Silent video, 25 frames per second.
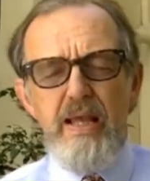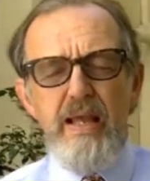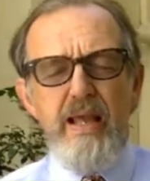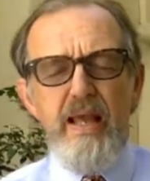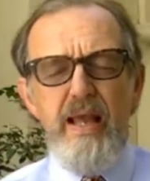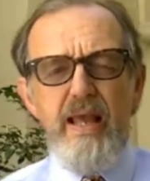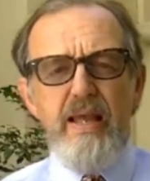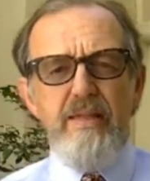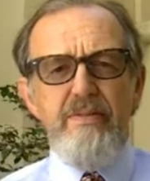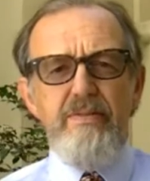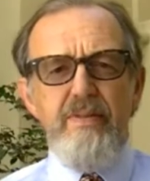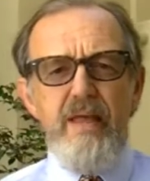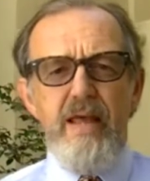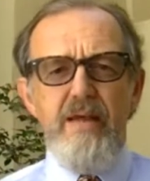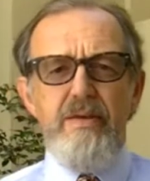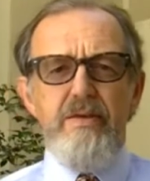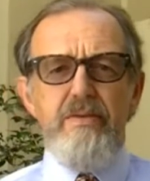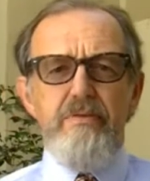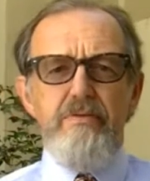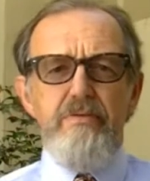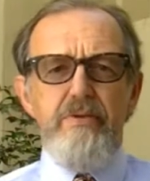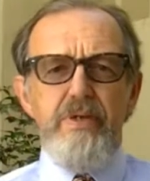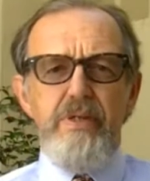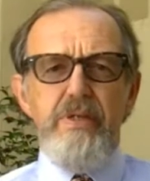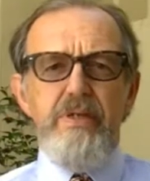And
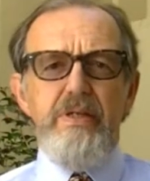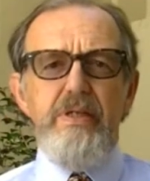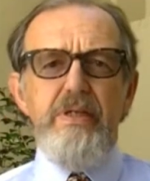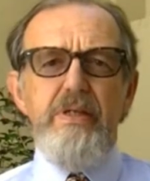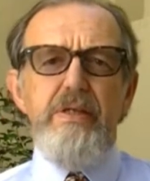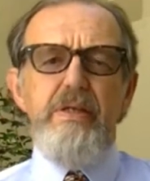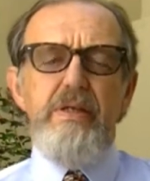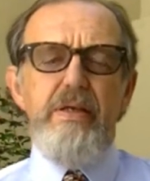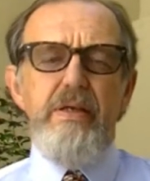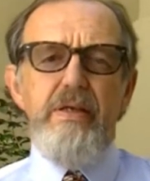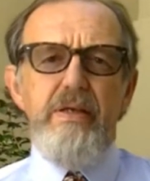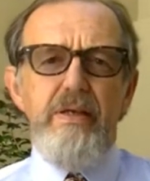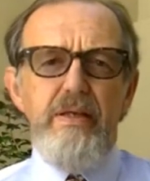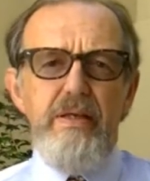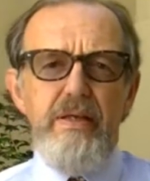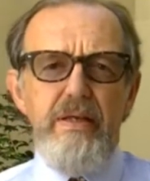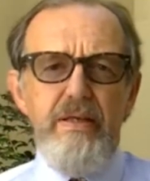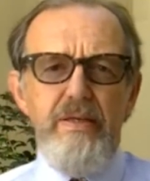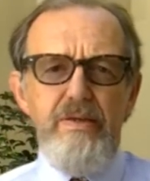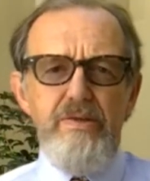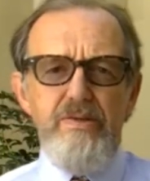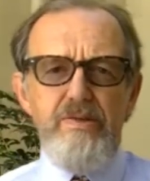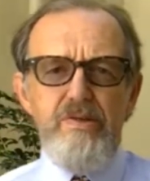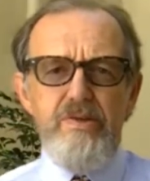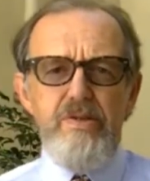that really
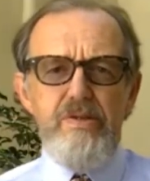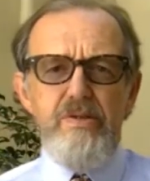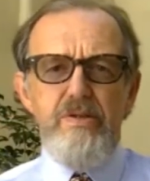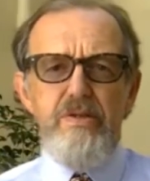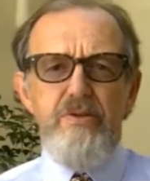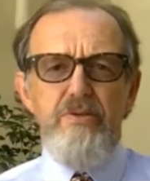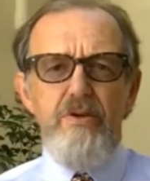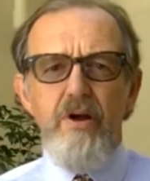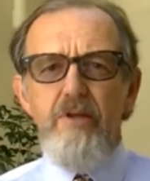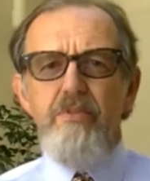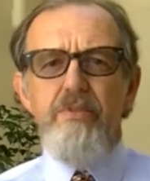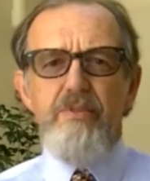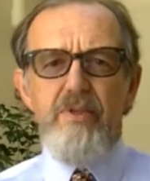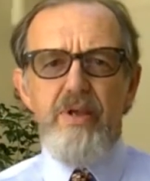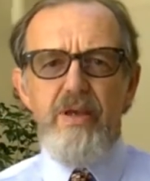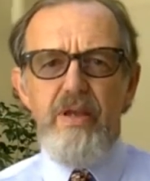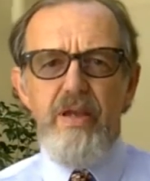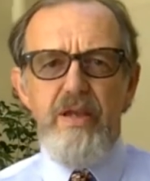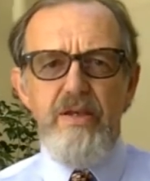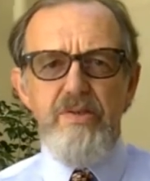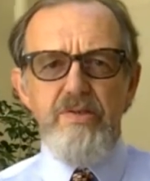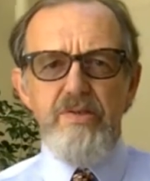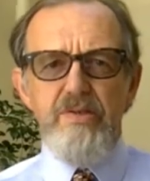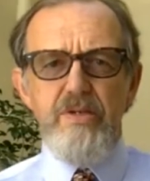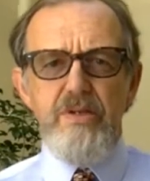is not the
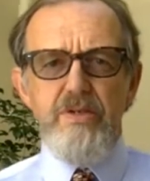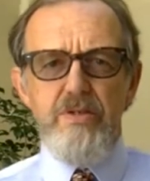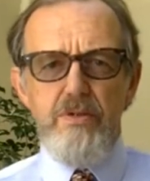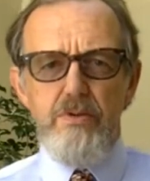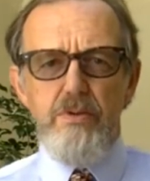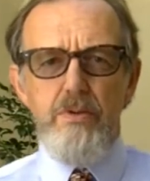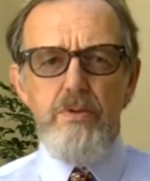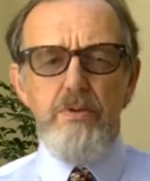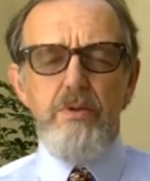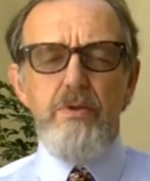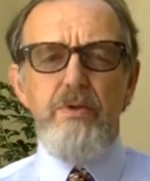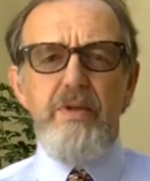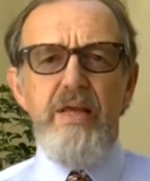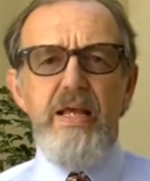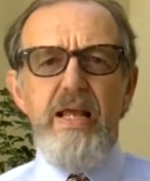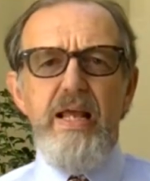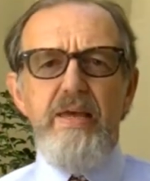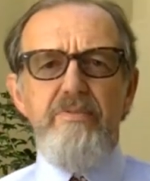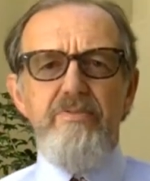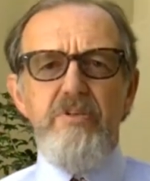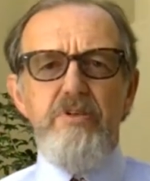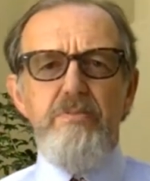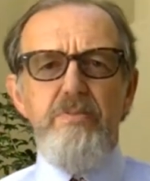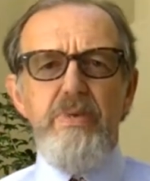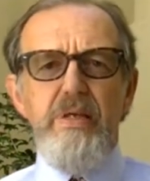case at all. They
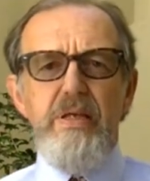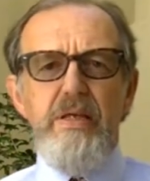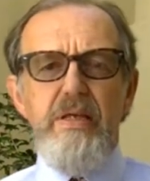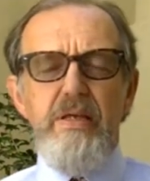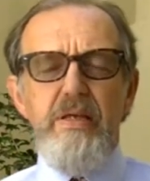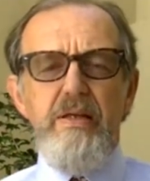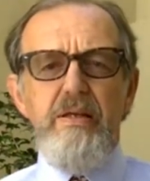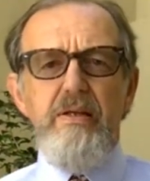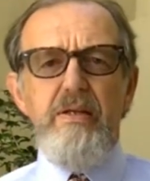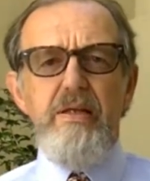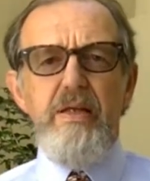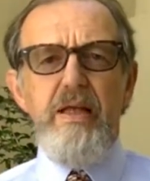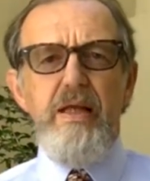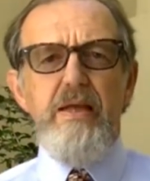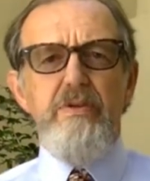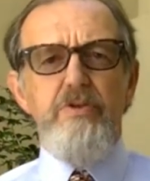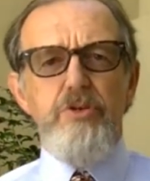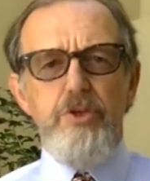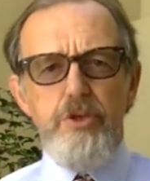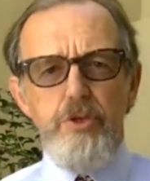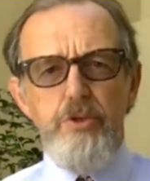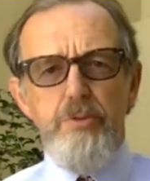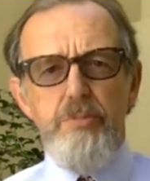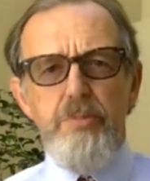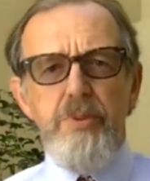have to be and
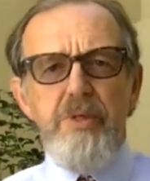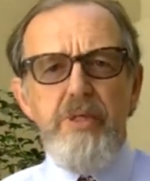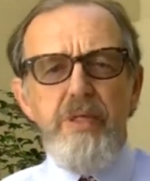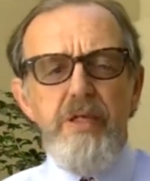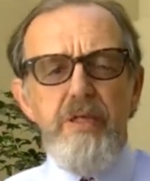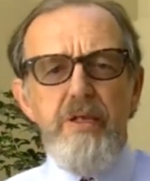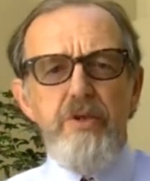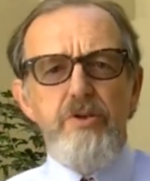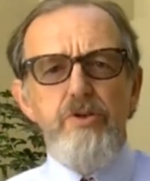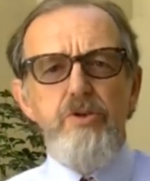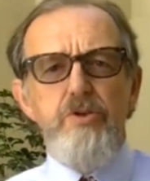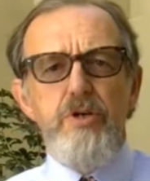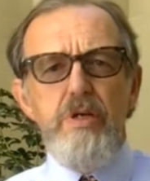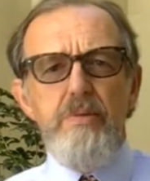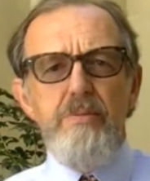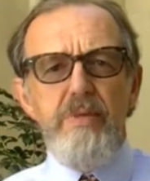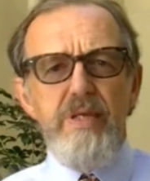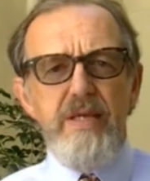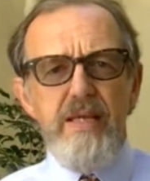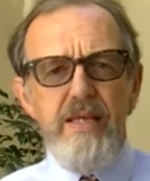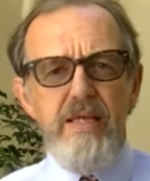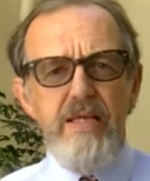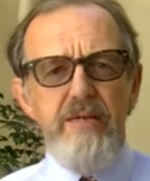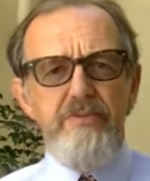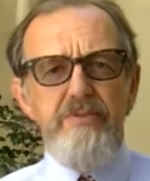should be extremely
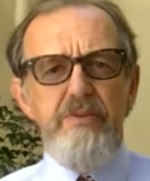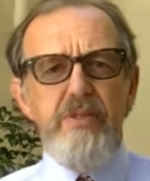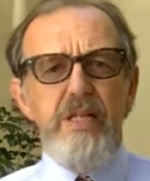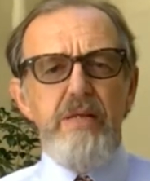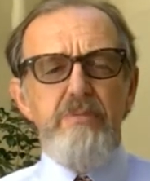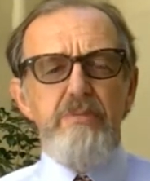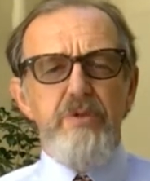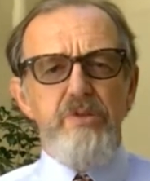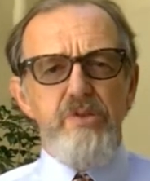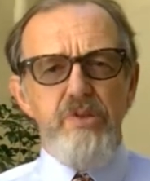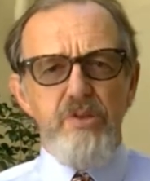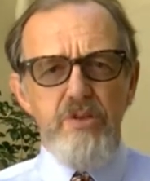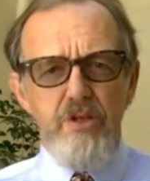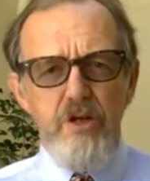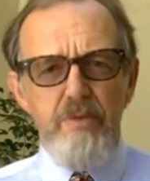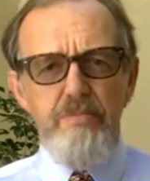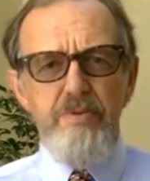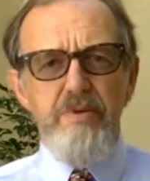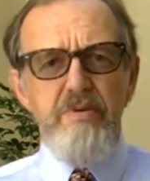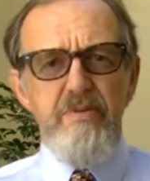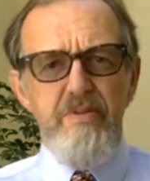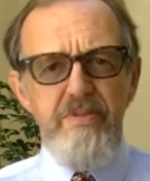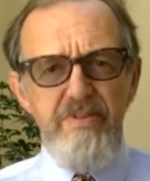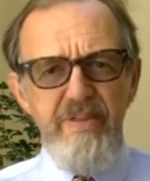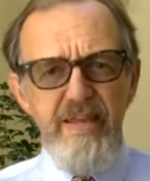careful. They must stop
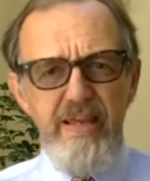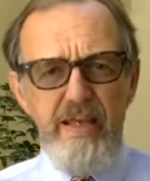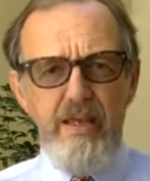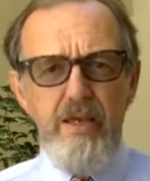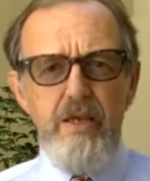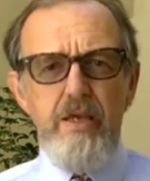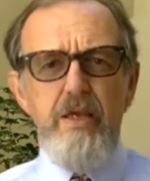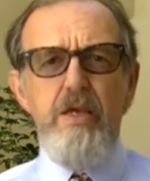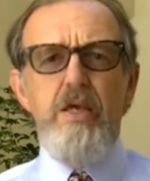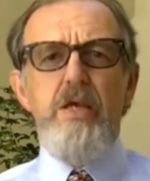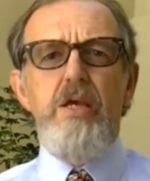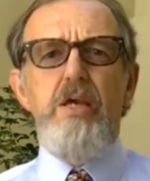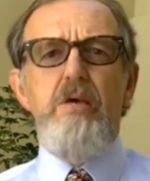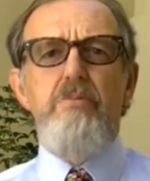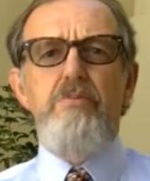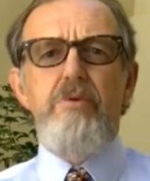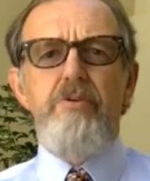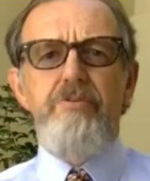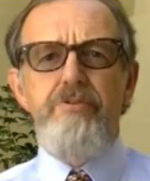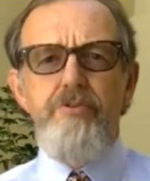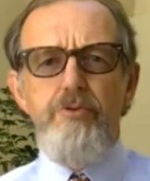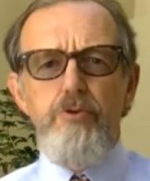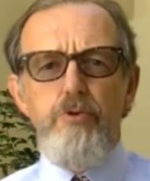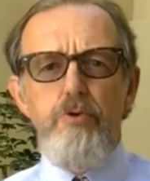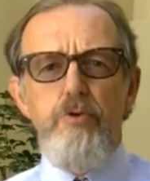and think
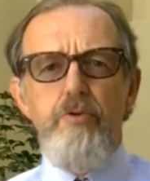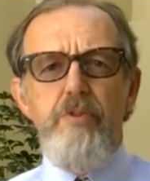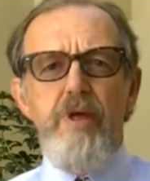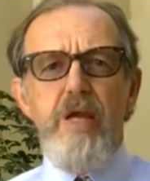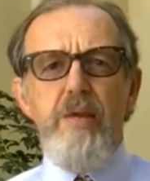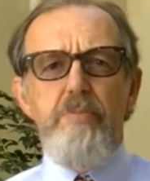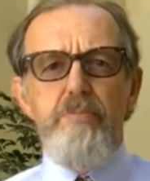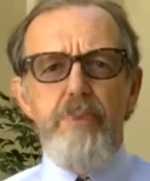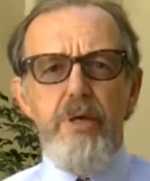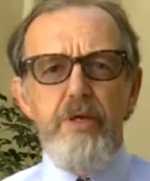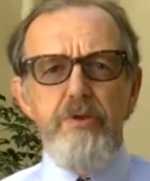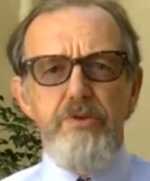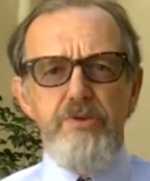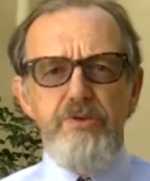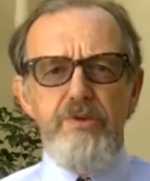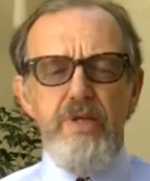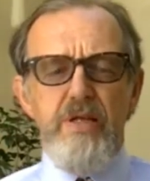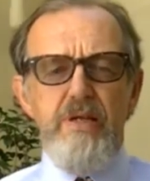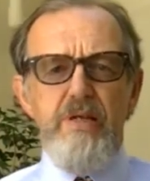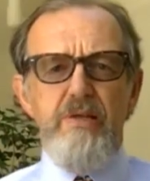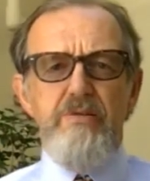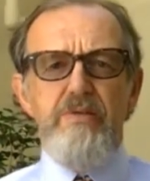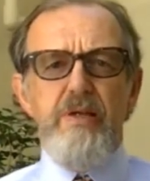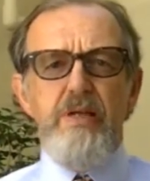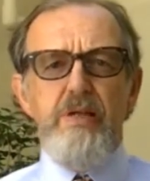before they post
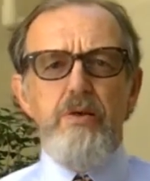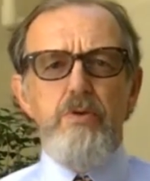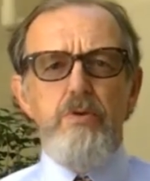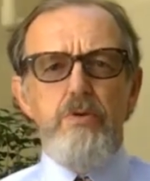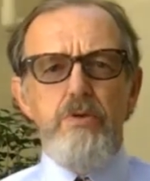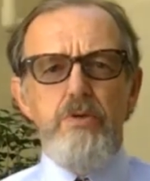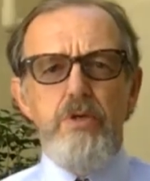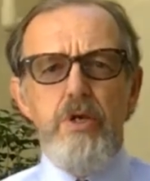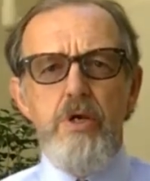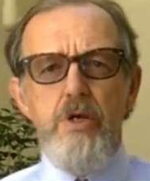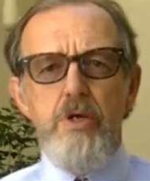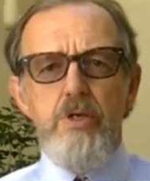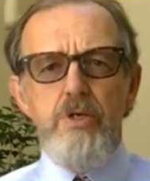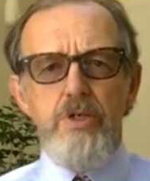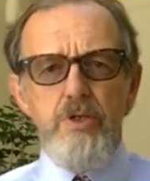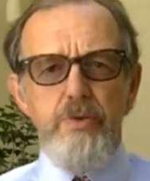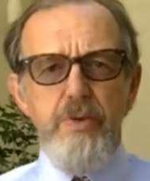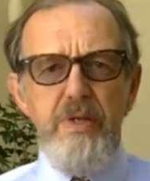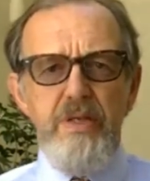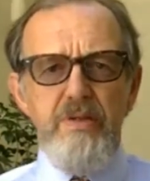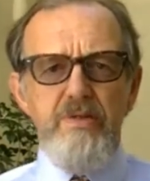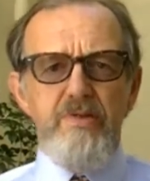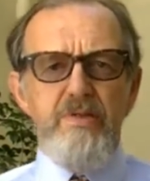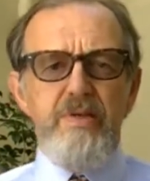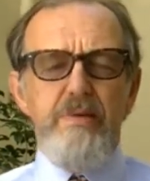anything or
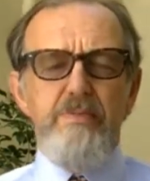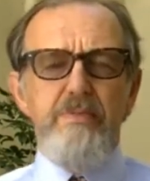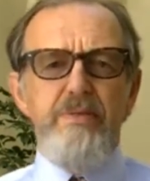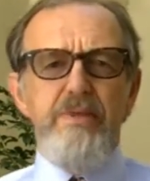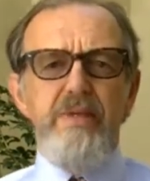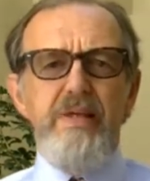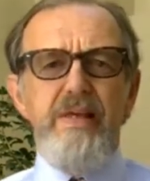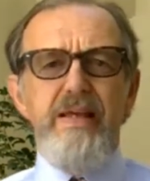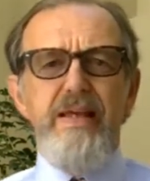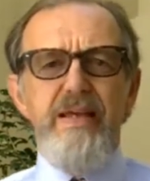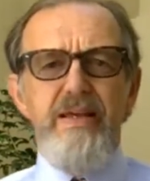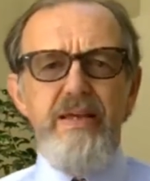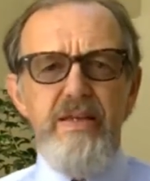tweet something.